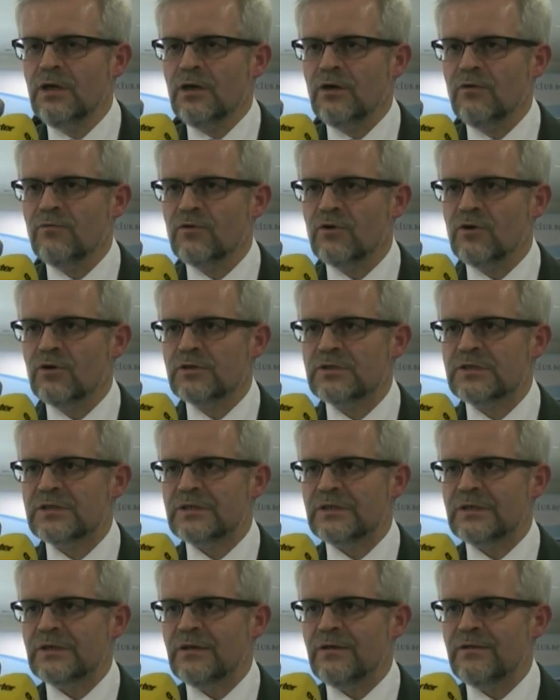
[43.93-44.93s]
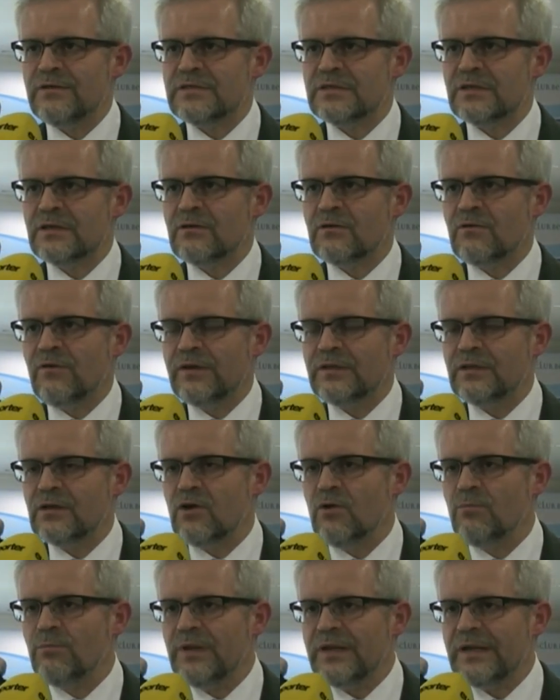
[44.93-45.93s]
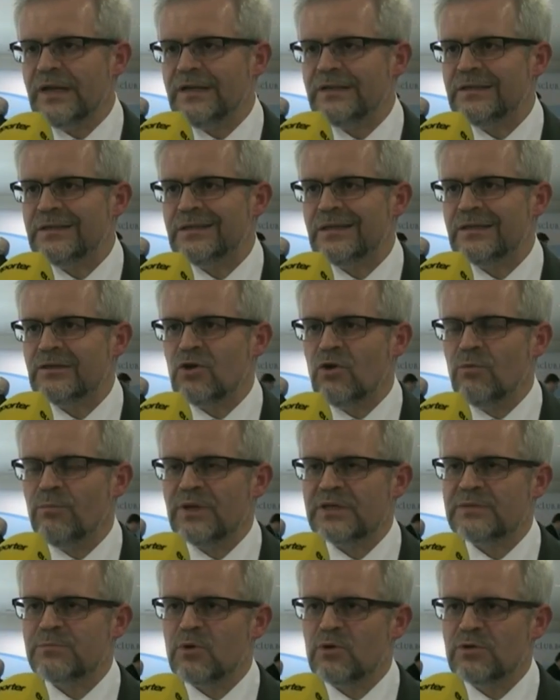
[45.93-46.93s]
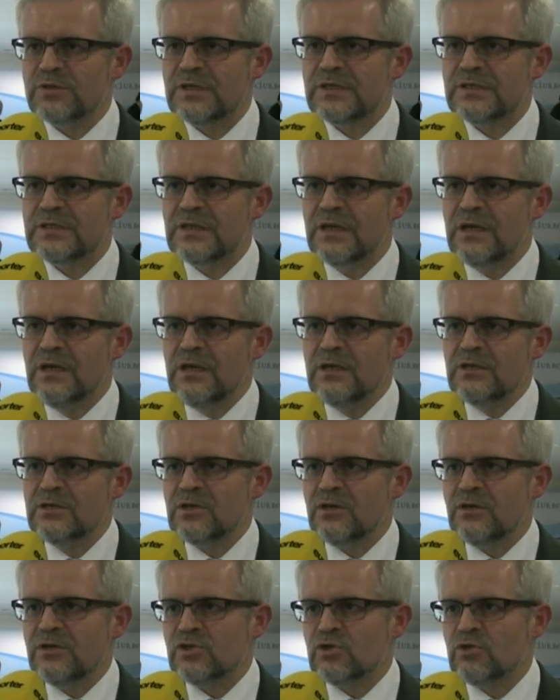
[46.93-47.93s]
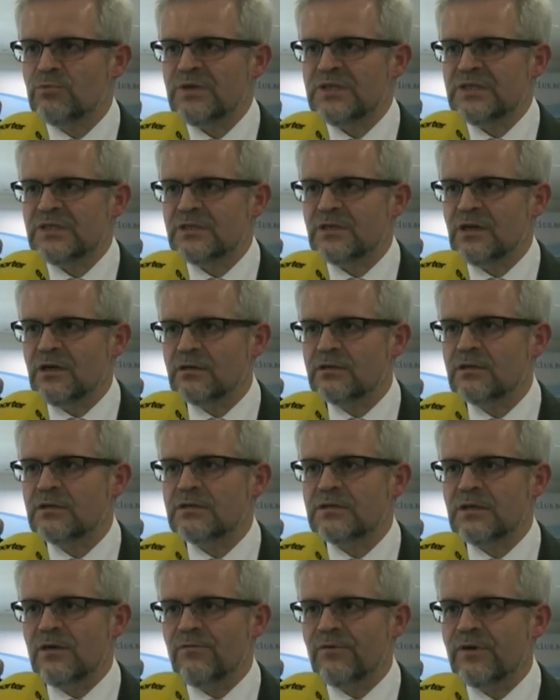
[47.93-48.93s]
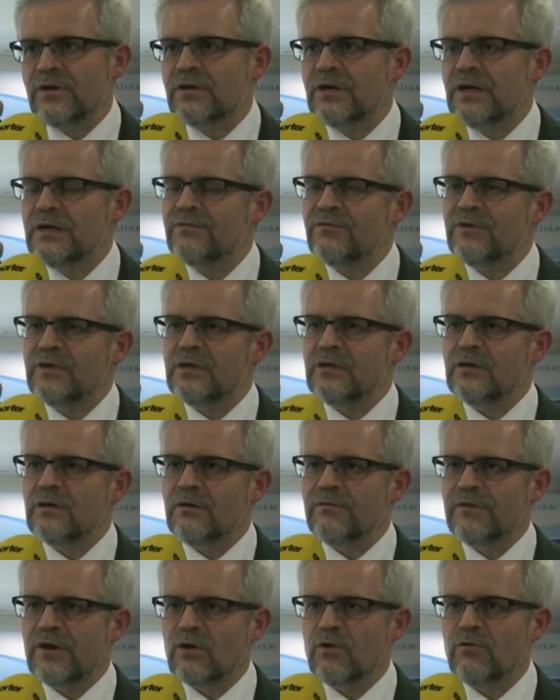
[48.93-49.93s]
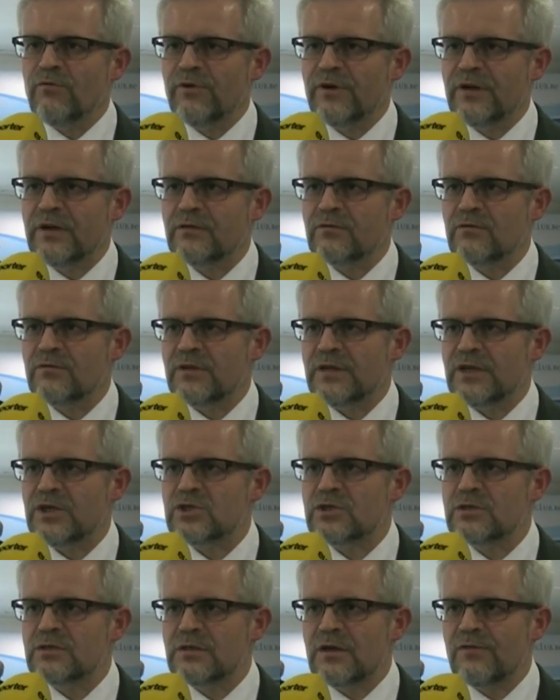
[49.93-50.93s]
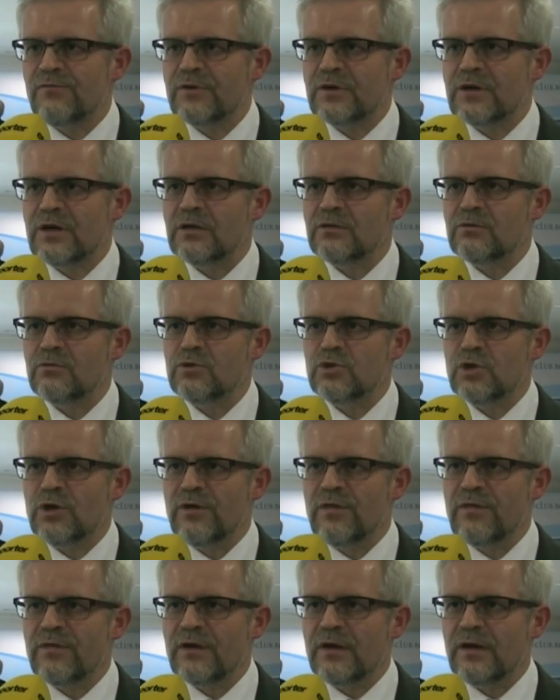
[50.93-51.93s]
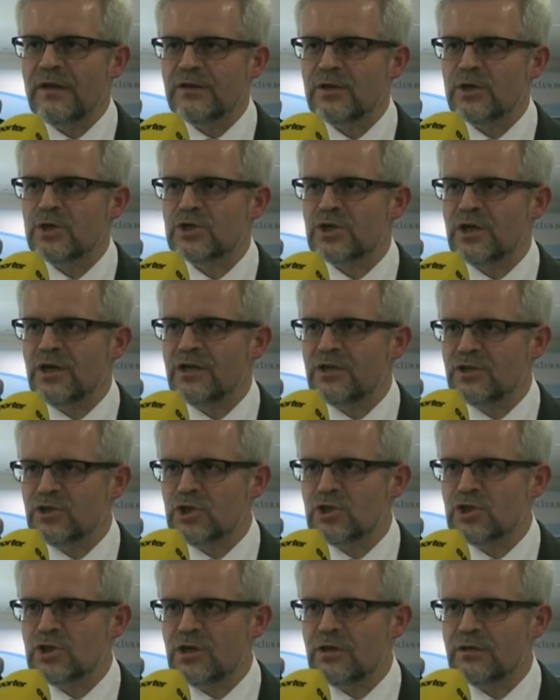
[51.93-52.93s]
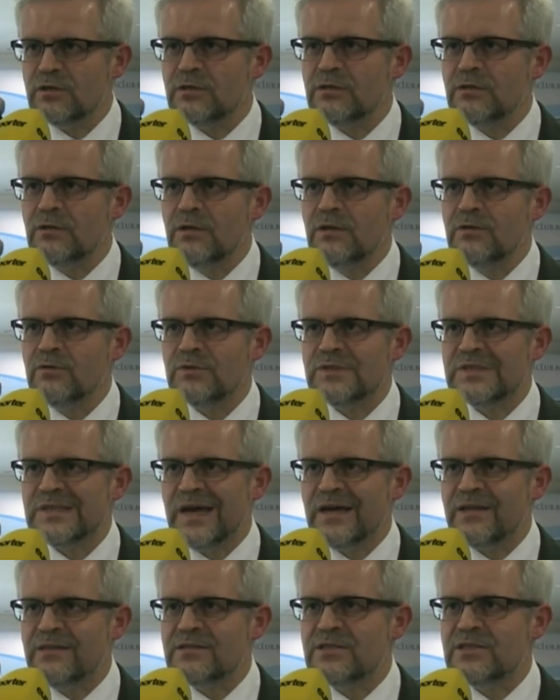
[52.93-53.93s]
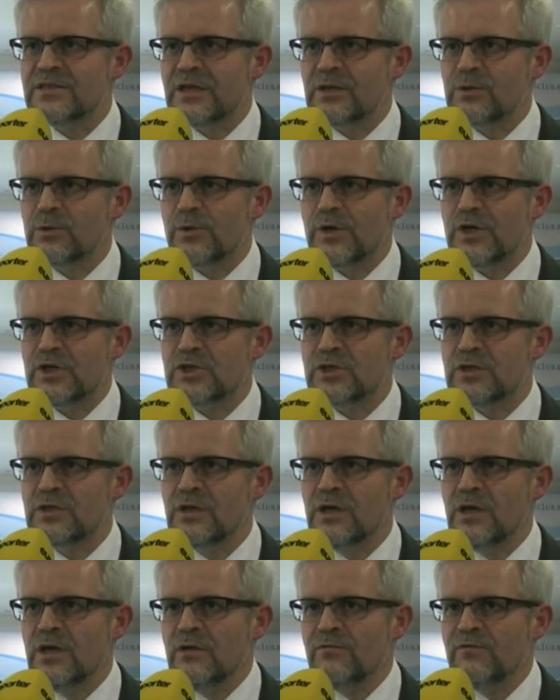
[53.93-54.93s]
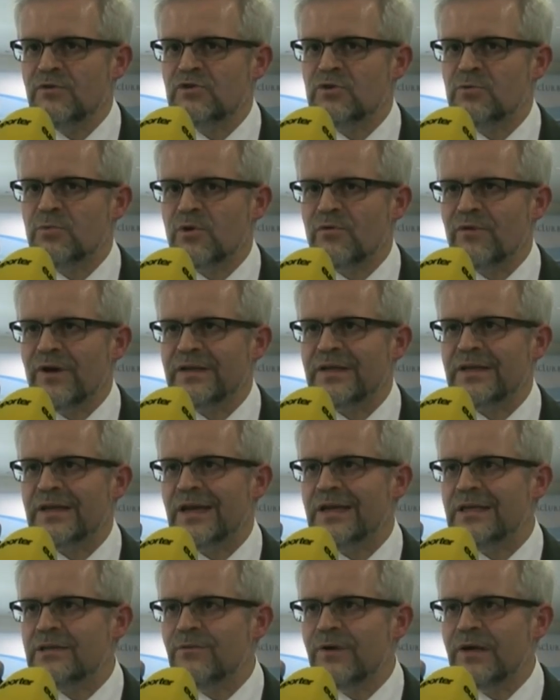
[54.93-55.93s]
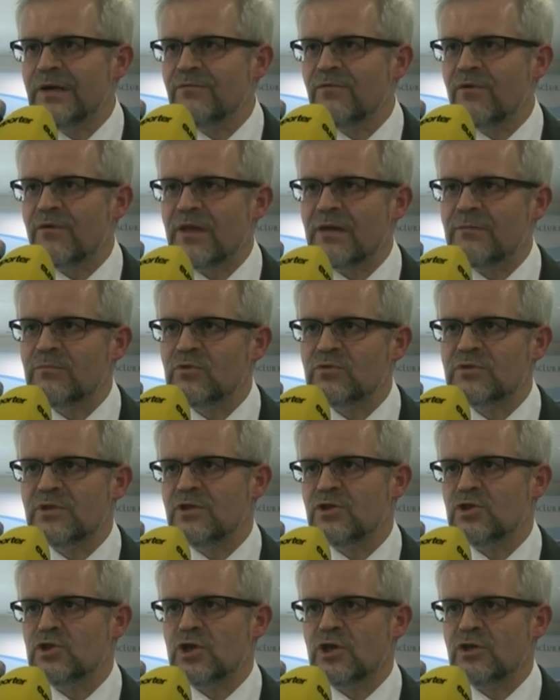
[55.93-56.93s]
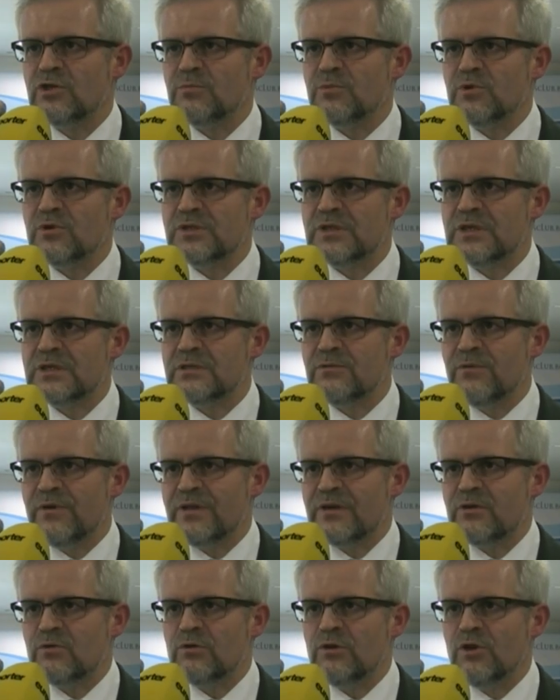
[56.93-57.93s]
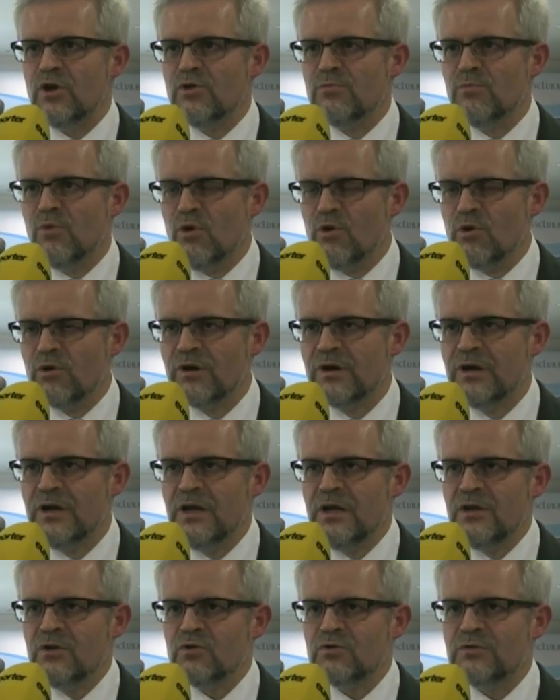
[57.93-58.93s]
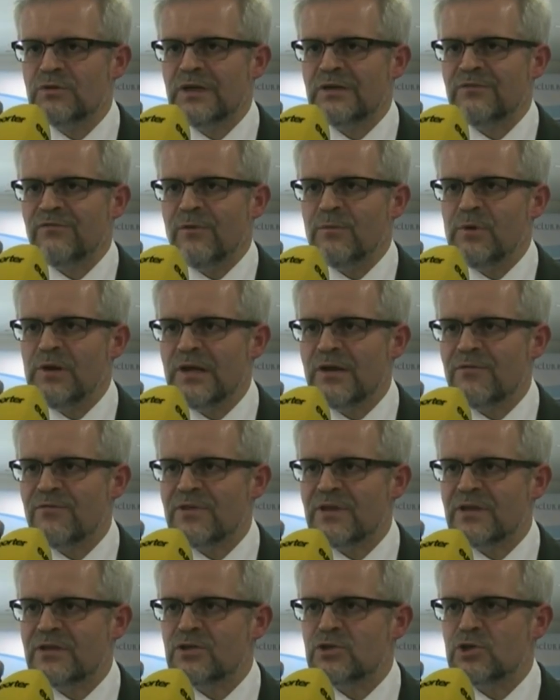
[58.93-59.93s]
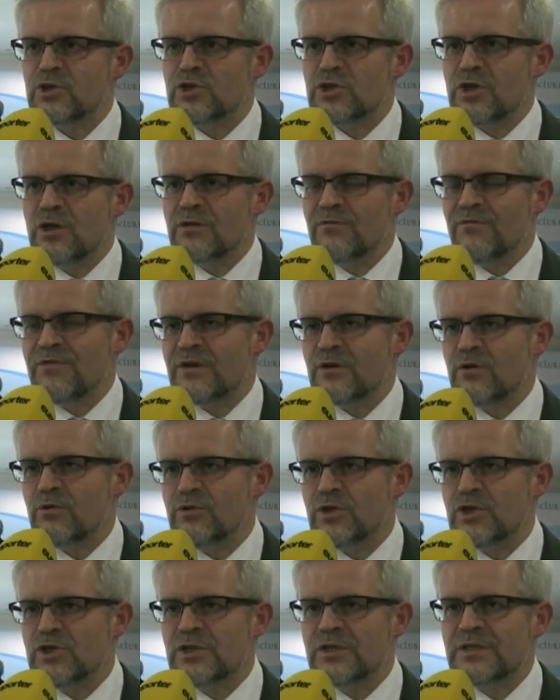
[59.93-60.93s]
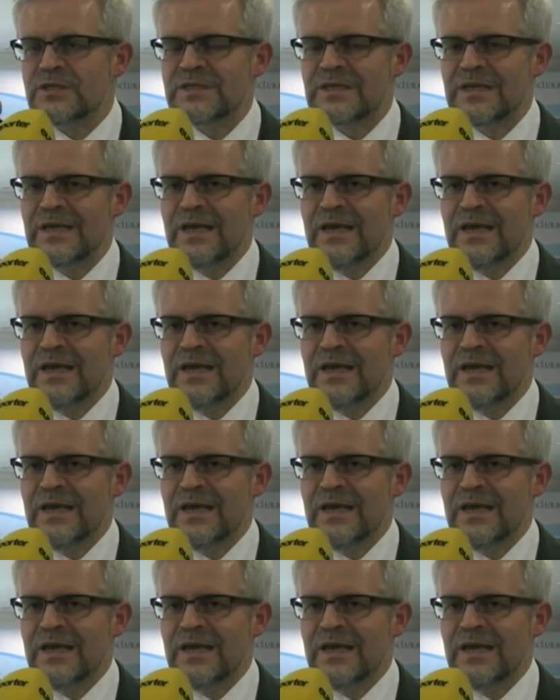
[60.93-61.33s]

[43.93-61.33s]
Of course, this is quite a complicated and complex process, so it should be started somewhere, and we are offering to the nations in Africa to join the International Energy Charter to sign this declaration, which will provide a gateway for them to the Energy Charter process, where they could learn more, could get familiar with the Energy Charter, with the conditions,